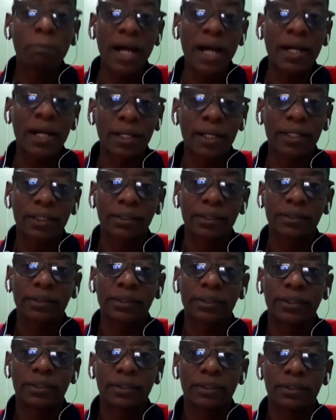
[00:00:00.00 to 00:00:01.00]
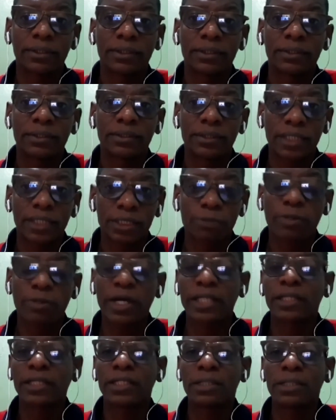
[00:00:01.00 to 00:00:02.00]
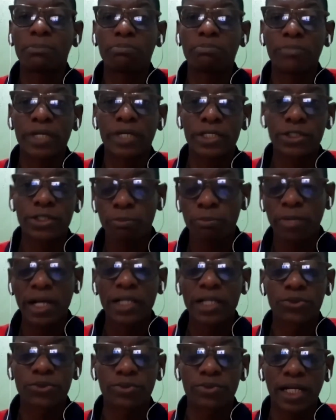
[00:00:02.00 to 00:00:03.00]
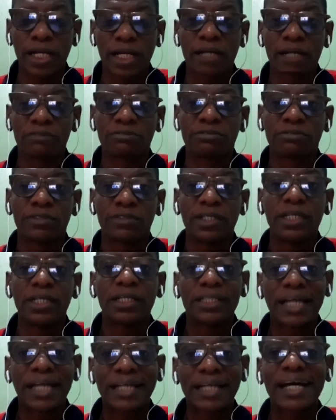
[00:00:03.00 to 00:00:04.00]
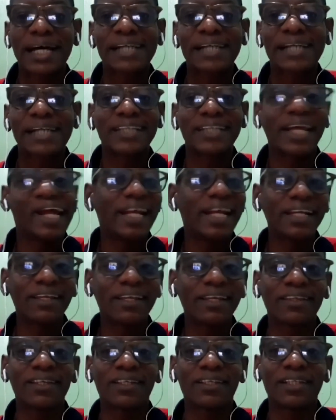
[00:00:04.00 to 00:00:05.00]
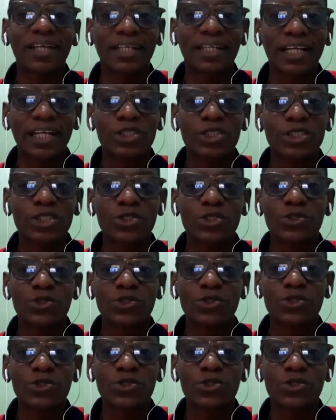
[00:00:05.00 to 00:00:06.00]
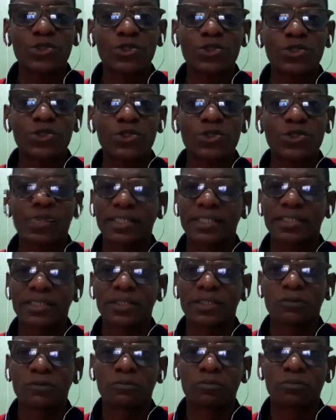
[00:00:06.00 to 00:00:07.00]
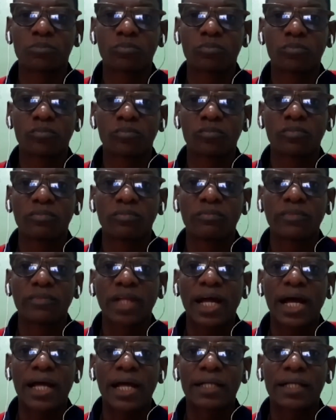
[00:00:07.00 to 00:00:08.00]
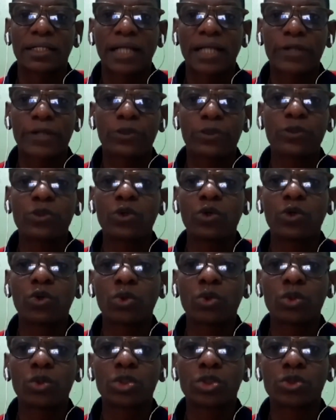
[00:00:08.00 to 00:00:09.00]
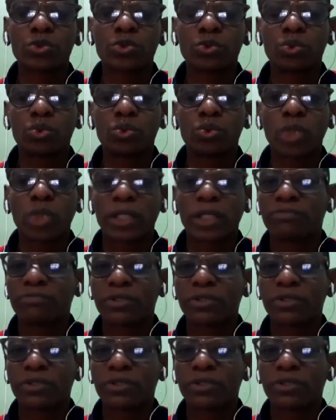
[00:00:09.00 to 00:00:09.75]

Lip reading: bank, despite the major banks we have, that has anything that has to do with green financing. And I don't know I've